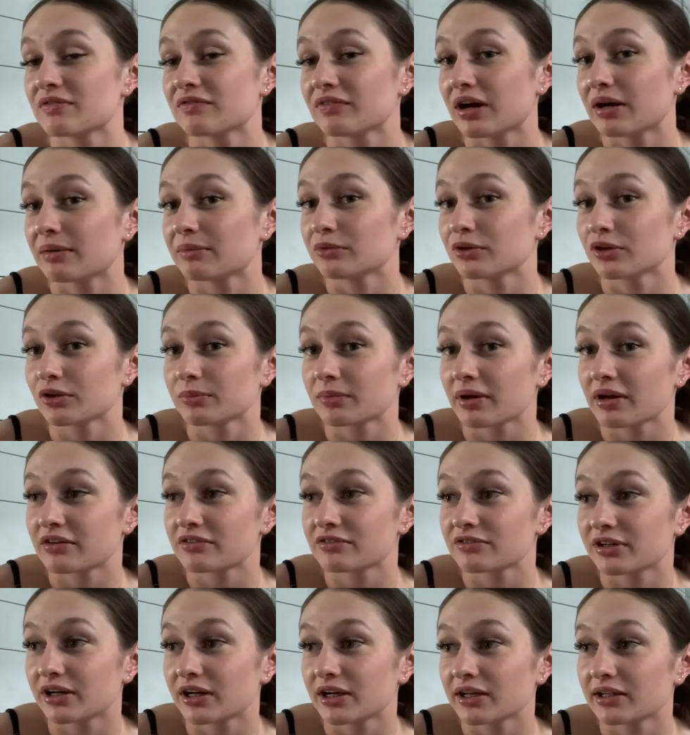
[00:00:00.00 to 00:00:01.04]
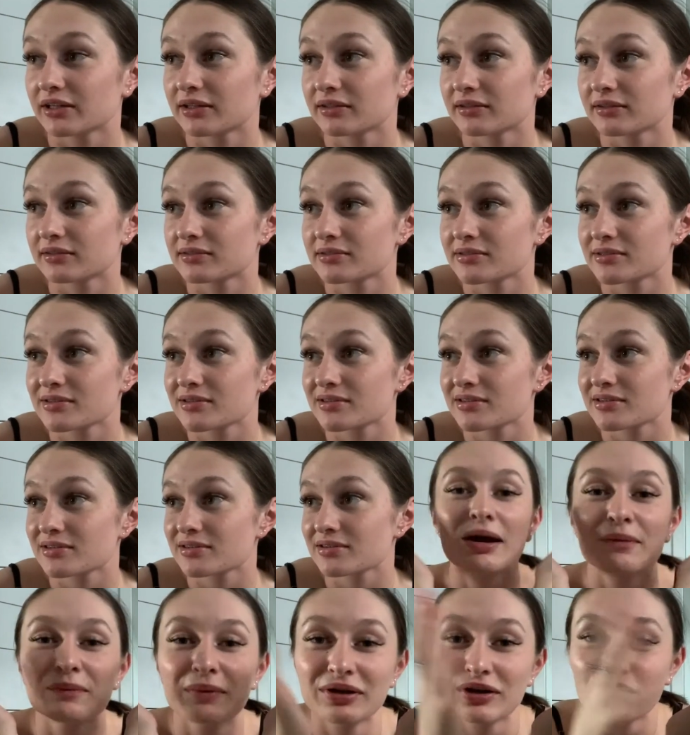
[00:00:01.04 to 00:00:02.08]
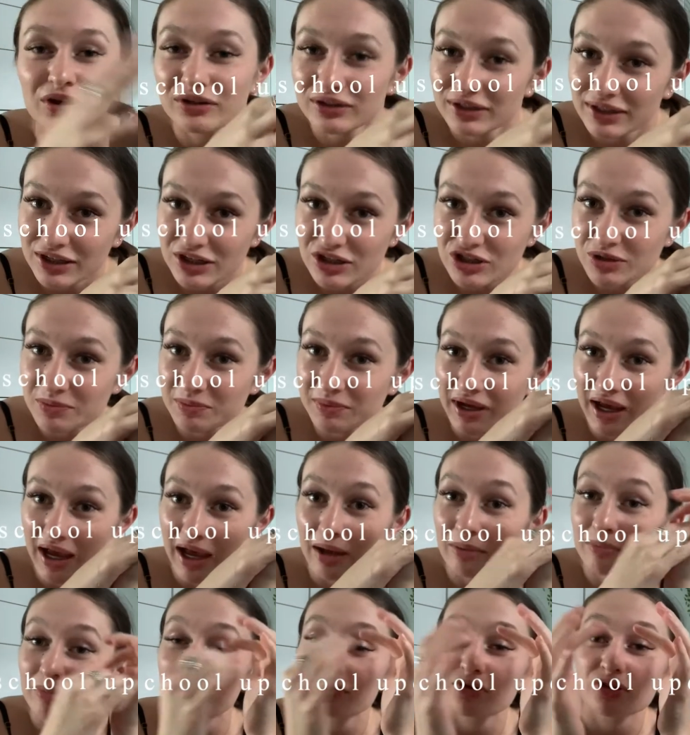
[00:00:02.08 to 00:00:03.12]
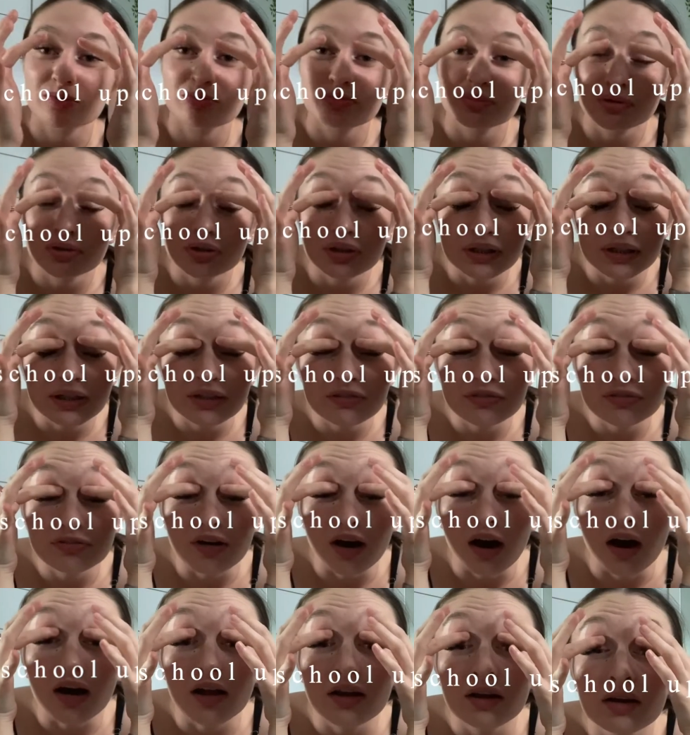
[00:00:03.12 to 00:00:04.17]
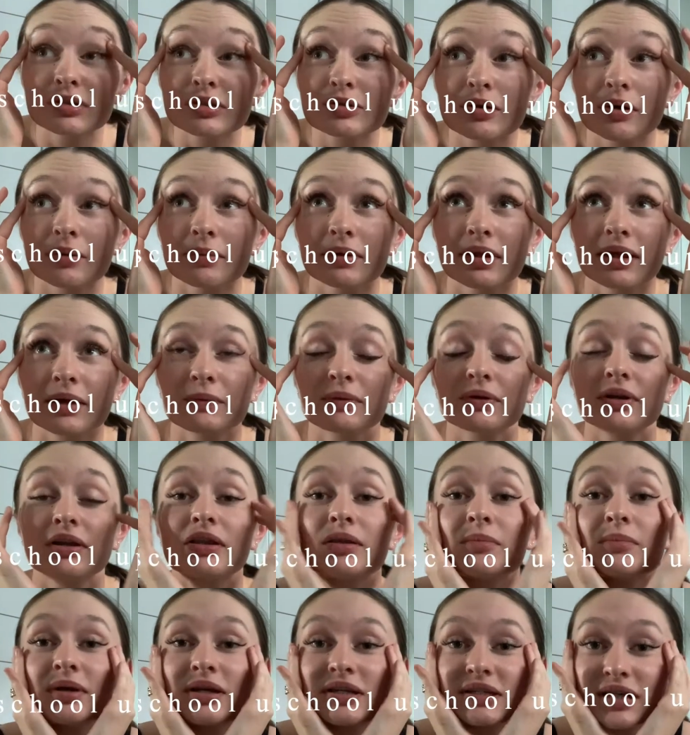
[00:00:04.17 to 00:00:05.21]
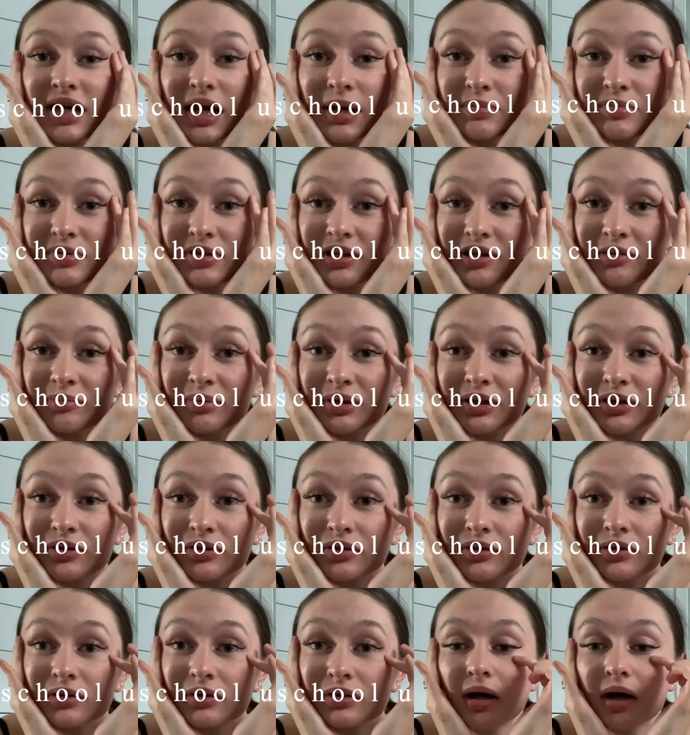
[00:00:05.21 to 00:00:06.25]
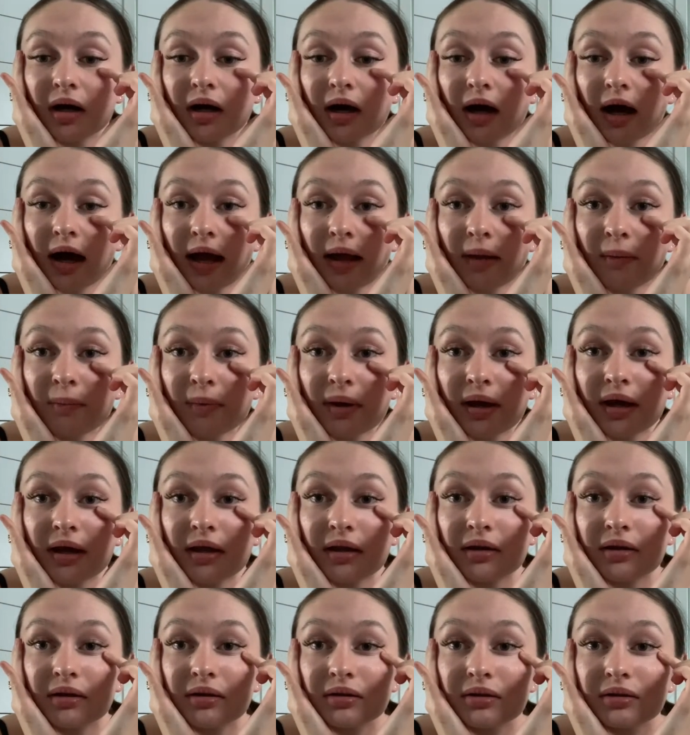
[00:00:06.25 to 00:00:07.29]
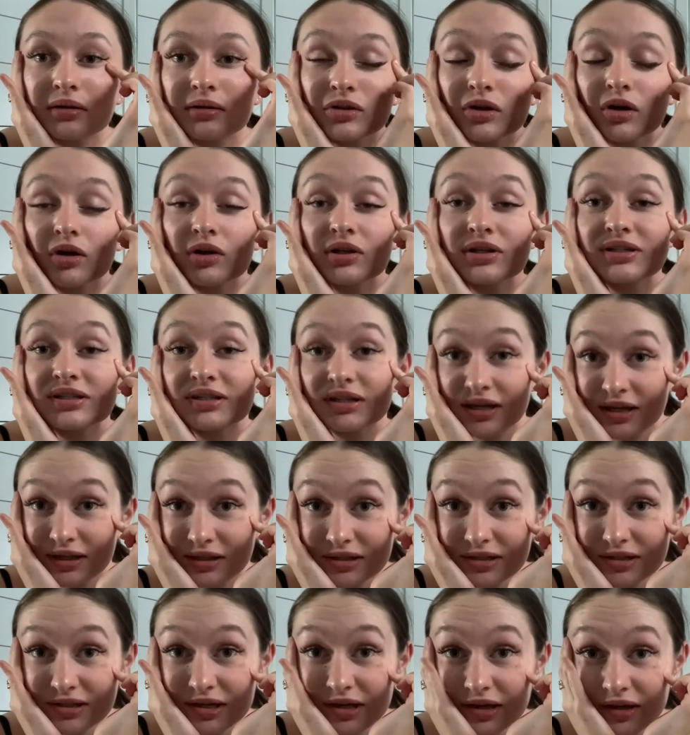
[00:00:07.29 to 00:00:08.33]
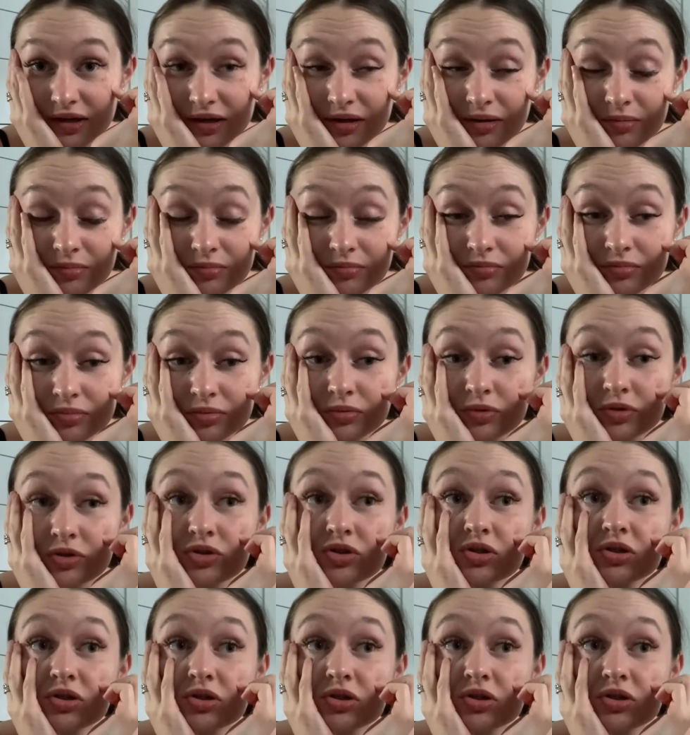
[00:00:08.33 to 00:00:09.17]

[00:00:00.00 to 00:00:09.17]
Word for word: vibing with my friends. I went on leadership camp. It was pretty fun. It's probably like one of the best camps that I've been on. I went on dance camp, which